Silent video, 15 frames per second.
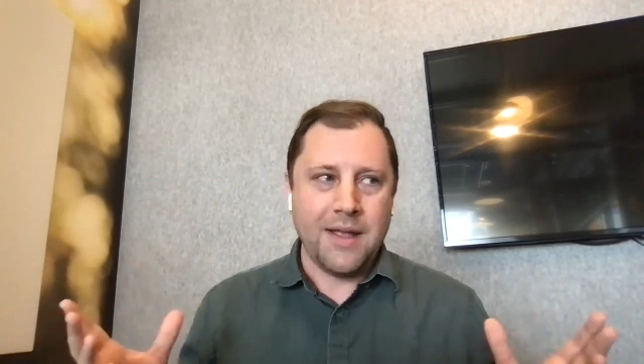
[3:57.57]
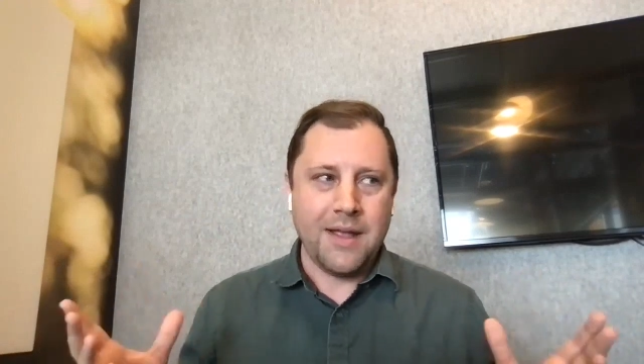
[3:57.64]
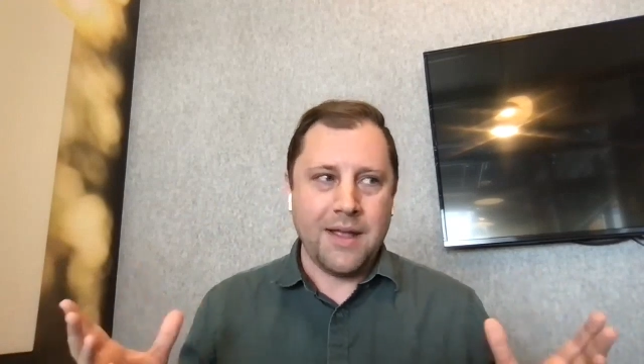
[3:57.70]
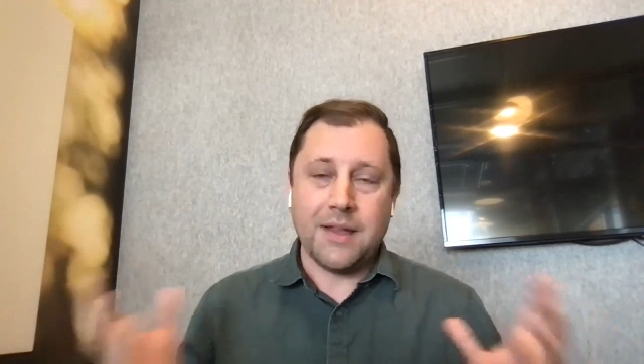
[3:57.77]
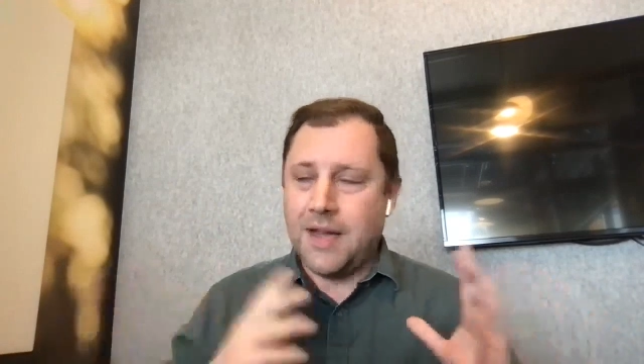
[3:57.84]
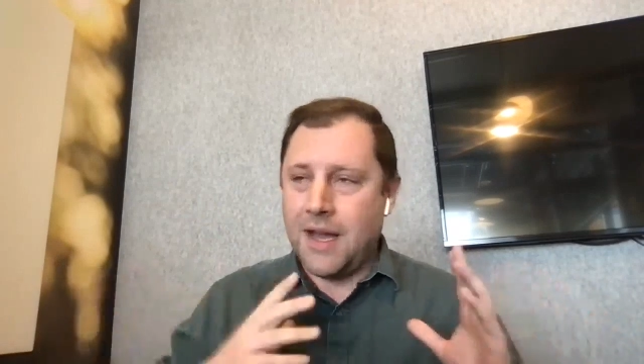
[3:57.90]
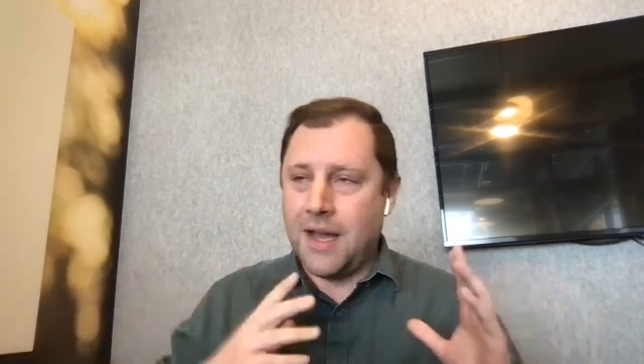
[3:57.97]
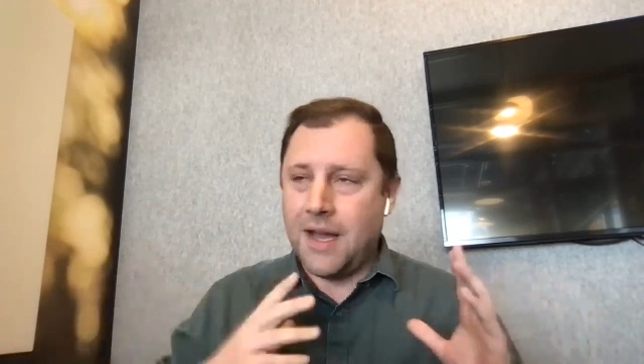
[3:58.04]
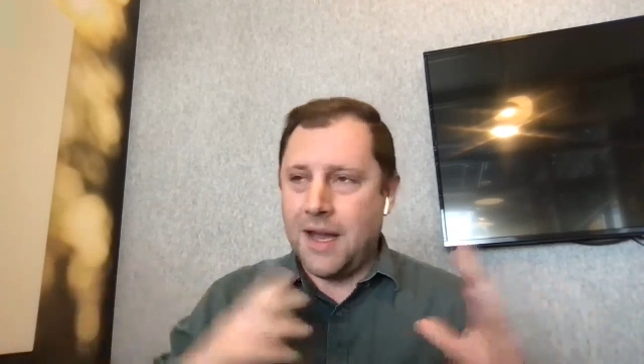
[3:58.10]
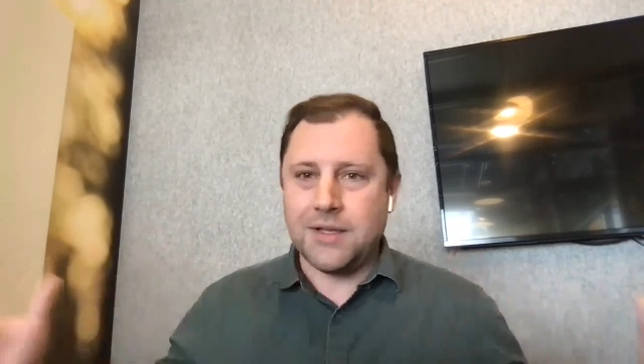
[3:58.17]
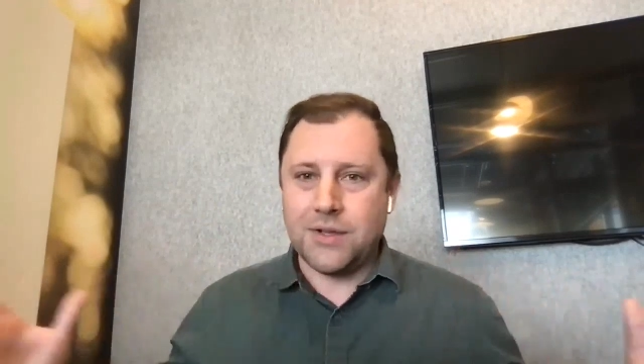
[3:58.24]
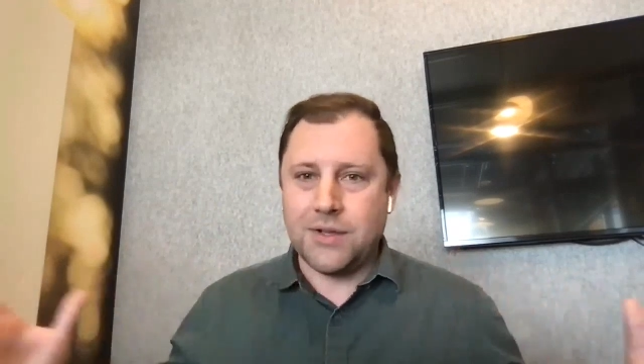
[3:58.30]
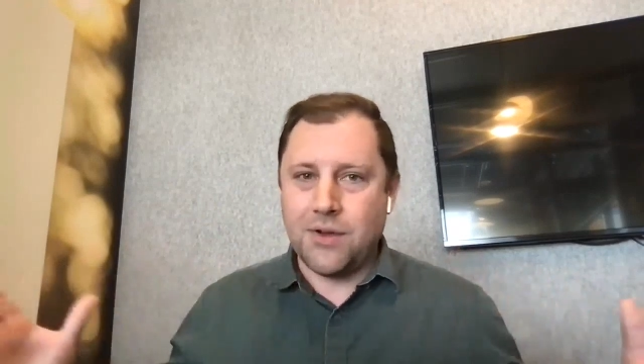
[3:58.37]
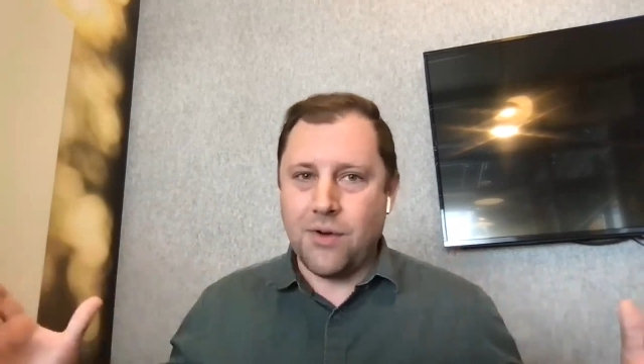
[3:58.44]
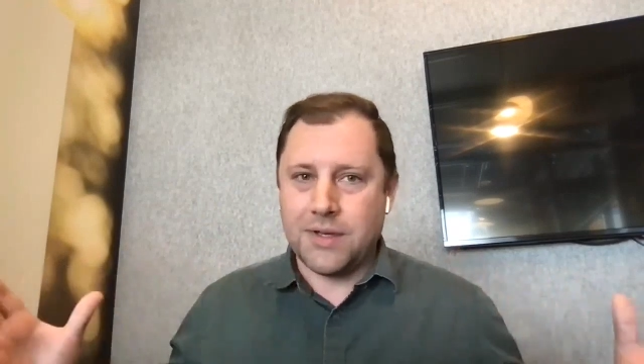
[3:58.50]
the data
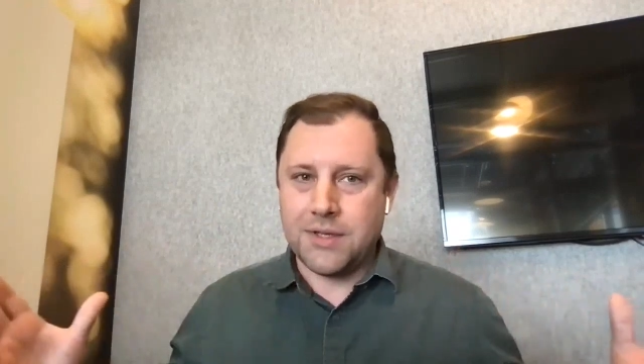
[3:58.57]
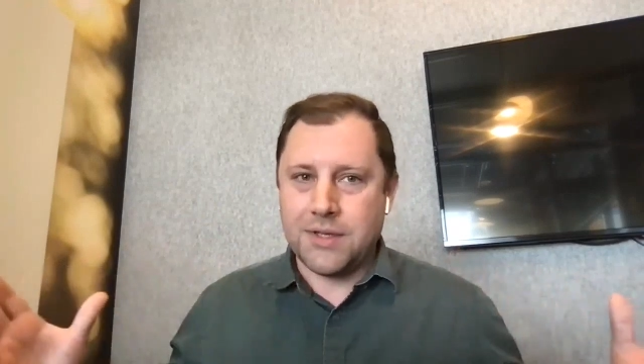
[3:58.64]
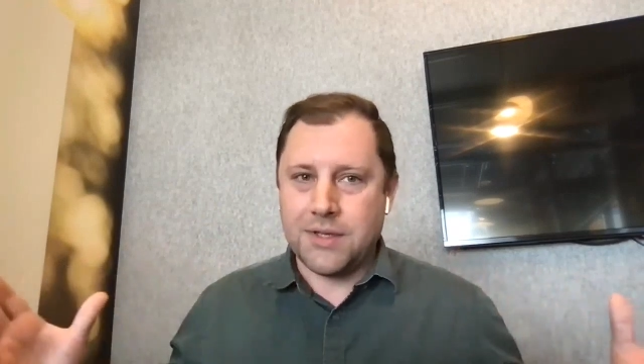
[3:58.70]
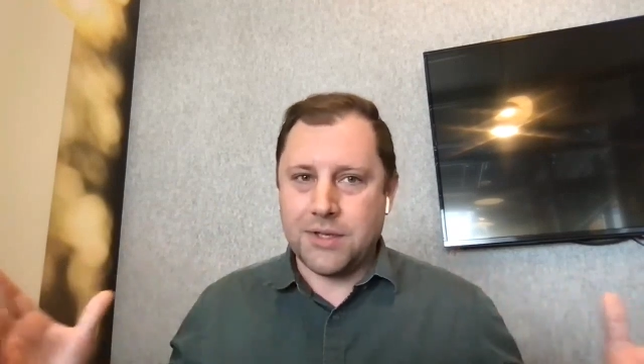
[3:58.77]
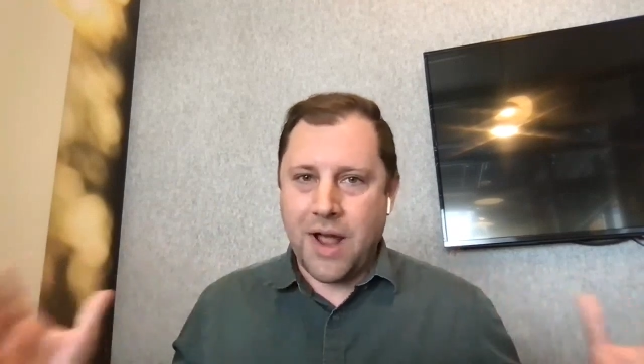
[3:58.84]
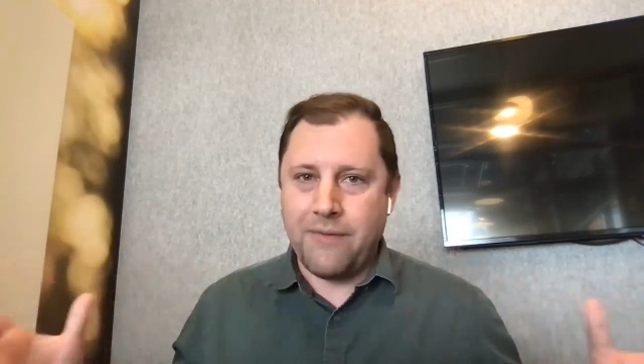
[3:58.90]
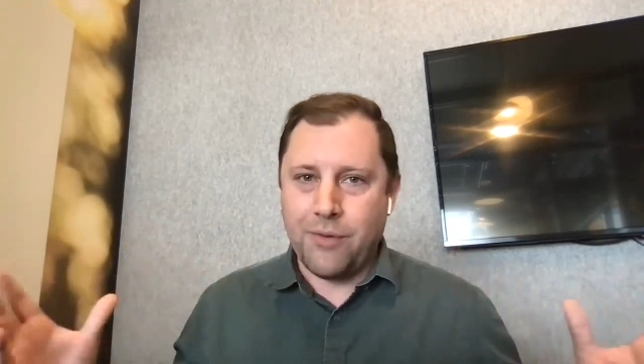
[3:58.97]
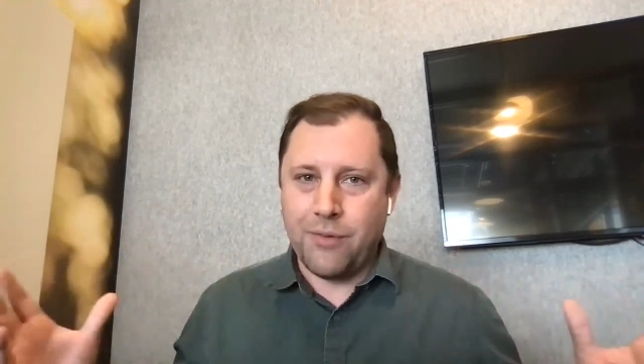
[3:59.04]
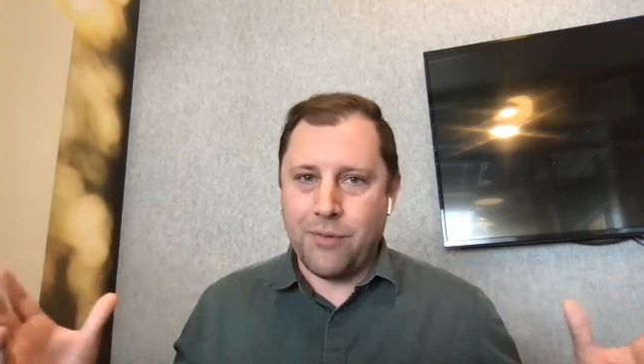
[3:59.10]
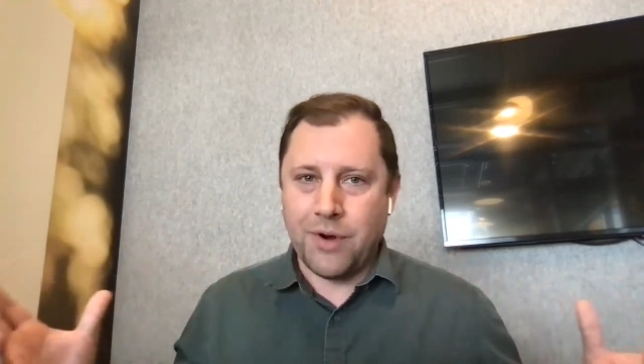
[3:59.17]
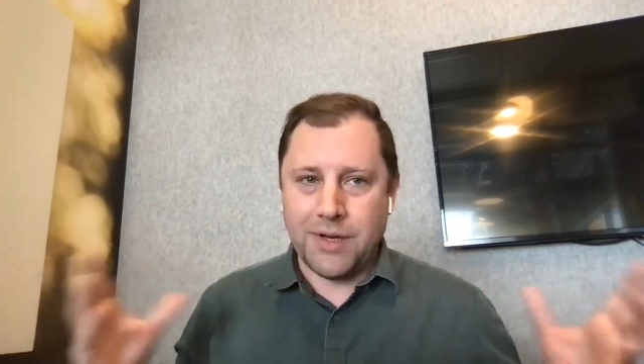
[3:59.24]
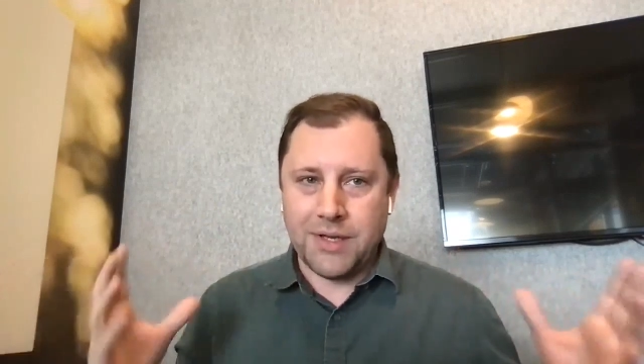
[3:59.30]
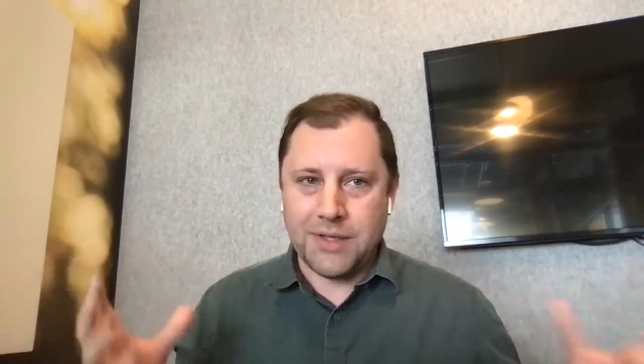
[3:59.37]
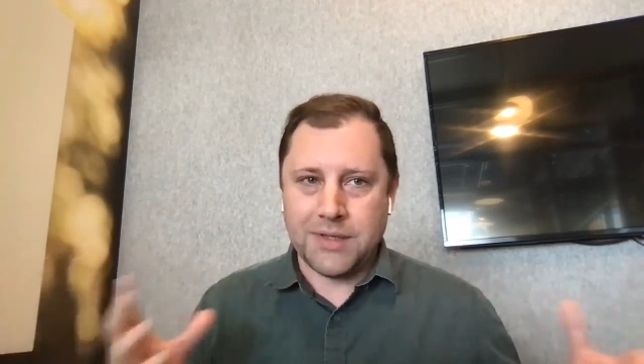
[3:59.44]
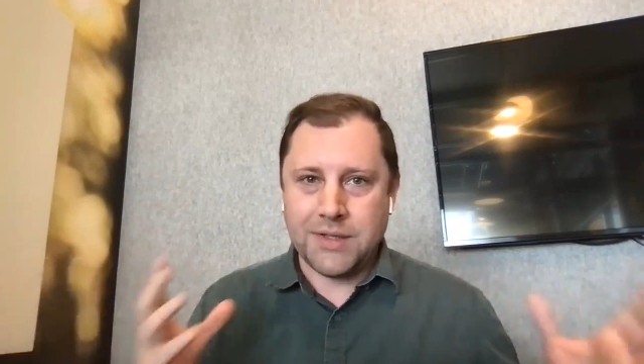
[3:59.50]
is going to travel where
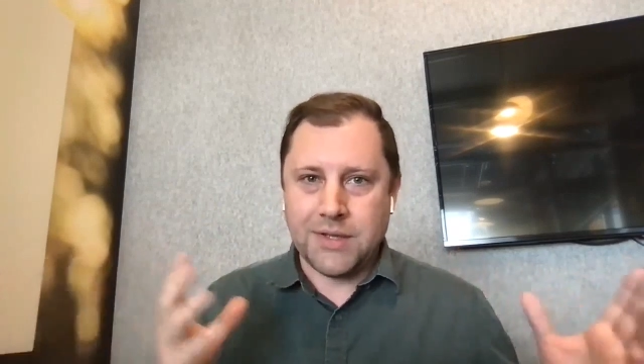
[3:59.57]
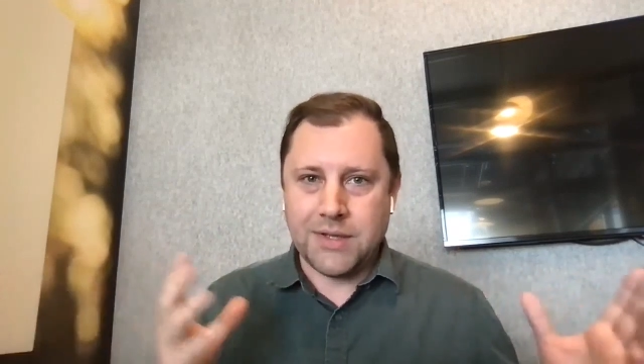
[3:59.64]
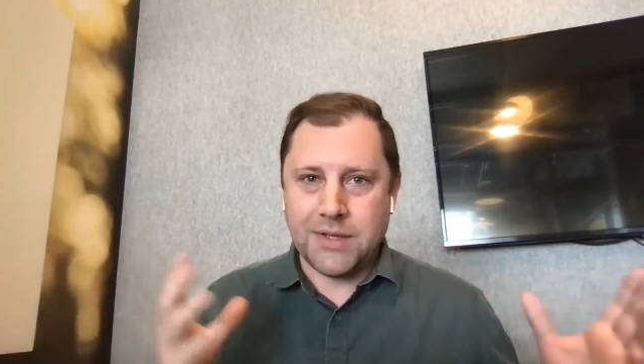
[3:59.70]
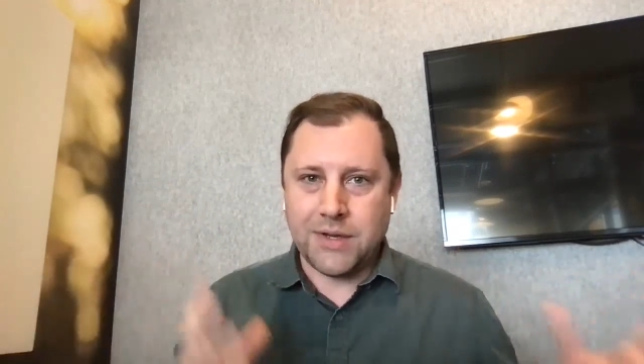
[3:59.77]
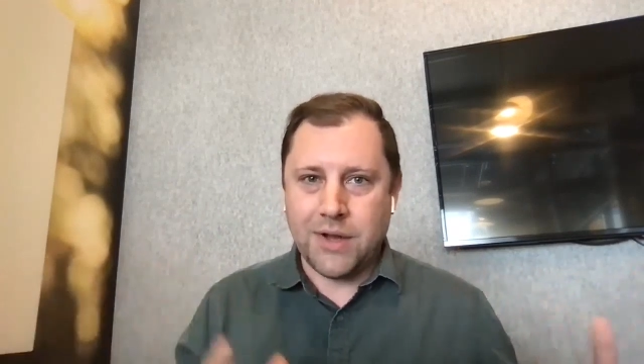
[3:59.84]
it needs to